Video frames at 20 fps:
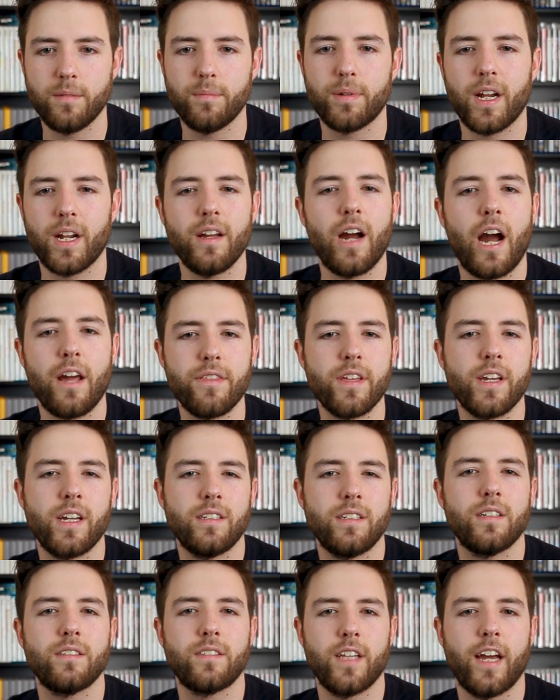but I, I, think it
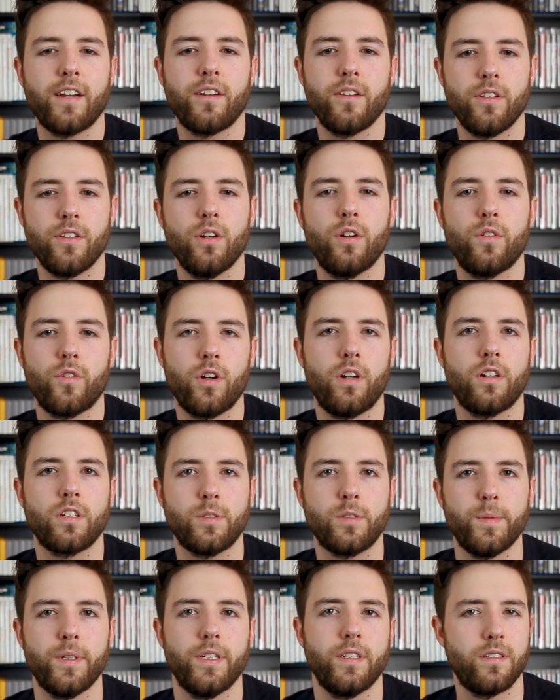does add to the overall
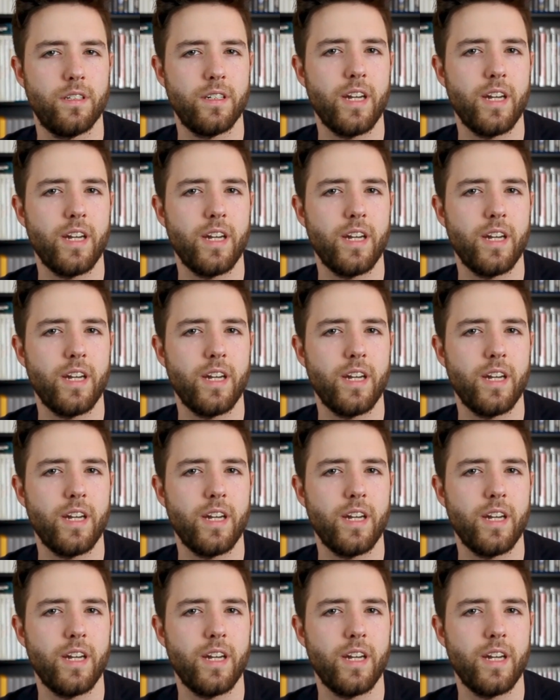experience.